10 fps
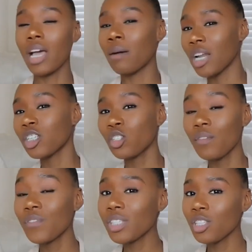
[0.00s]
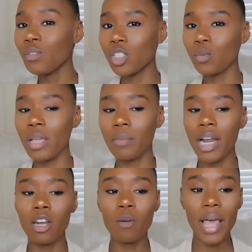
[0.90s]
I'm not sure if it's still this way, but
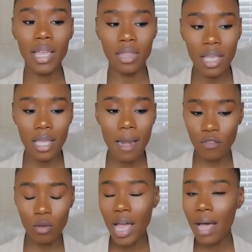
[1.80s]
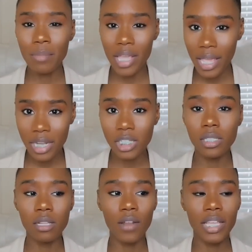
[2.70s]
I know back then you got BAH
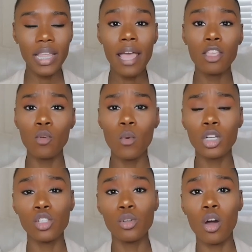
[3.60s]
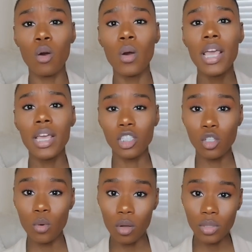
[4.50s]
and stuff like that. You were to go
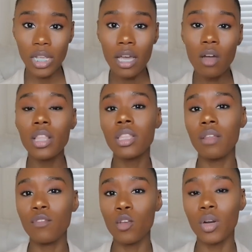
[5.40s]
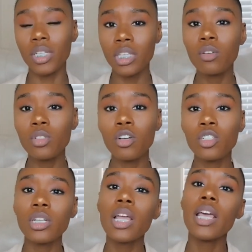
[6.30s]
into a hotel, and then if you were a single
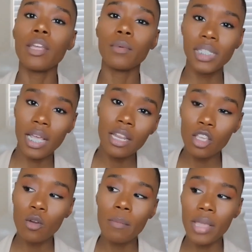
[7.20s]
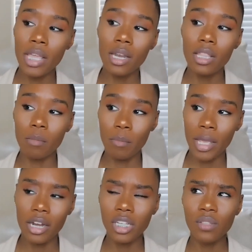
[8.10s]
soldier, they were setting you up in the
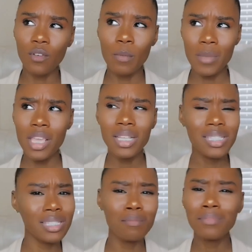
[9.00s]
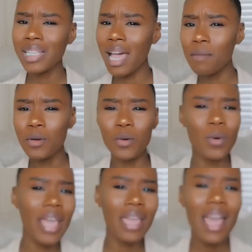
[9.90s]
barracks. For me, some type of
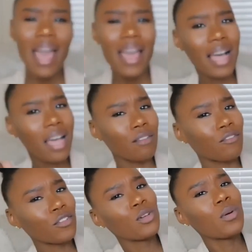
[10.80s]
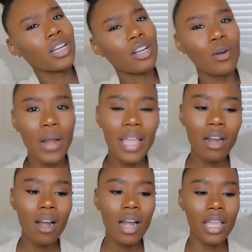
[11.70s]
way kind of flew under the
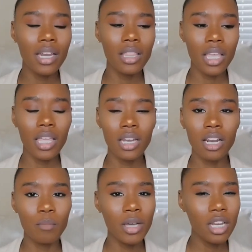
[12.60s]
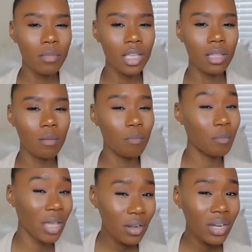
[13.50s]
radar, and they ended up putting me in the
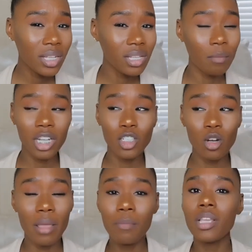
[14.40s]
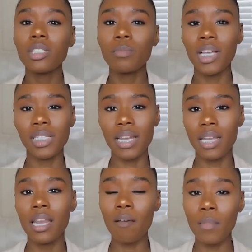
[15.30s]
barracks. I'm not sure, maybe it's because I
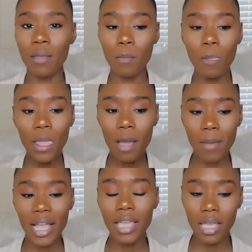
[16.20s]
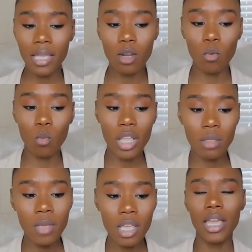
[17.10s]
didn't have my kid
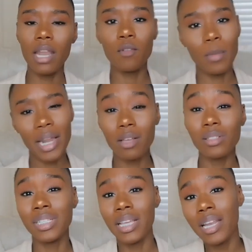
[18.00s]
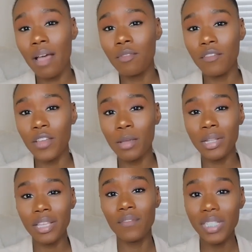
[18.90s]
with me and everybody else did have their
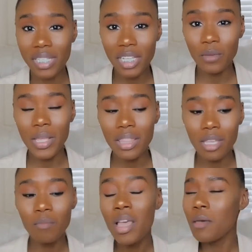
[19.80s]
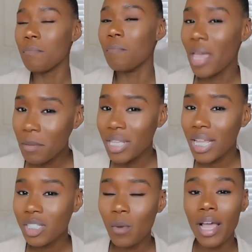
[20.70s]
family physically with them. Maybe
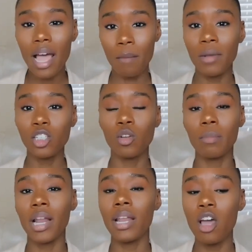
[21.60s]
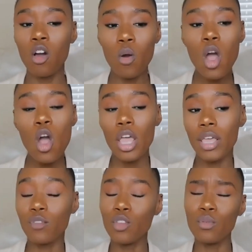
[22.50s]
that's why, I'm not sure. But I know
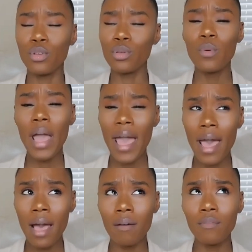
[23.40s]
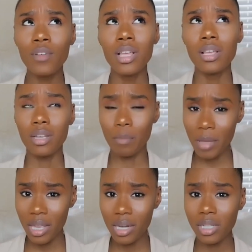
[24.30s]
if you do have
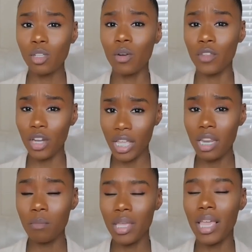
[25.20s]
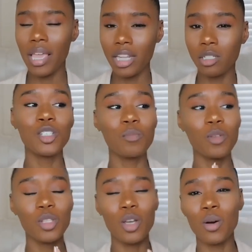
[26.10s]
dependents or if you're getting BAH, you're
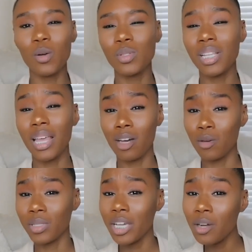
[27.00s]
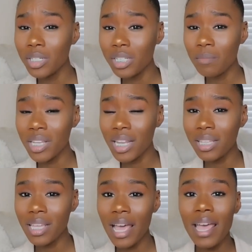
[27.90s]
supposed to go to like a hotel or something
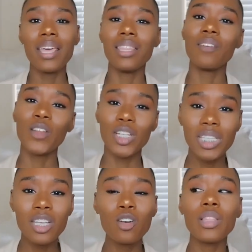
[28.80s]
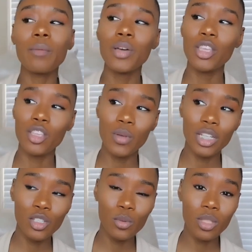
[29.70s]
like that. And if you're single, they put you
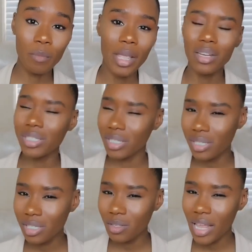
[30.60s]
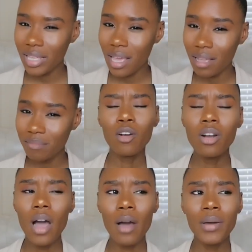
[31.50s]
into the barracks. Is it still like that? I
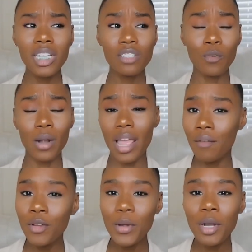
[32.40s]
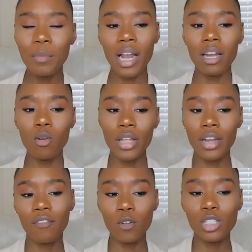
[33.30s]
don't know how it is for everywhere, but I know
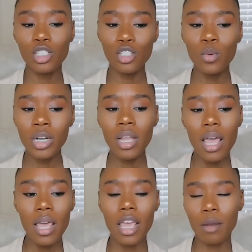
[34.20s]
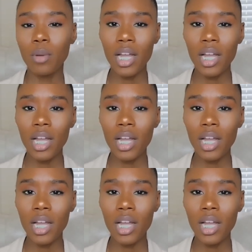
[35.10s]
here at Fort Stewart in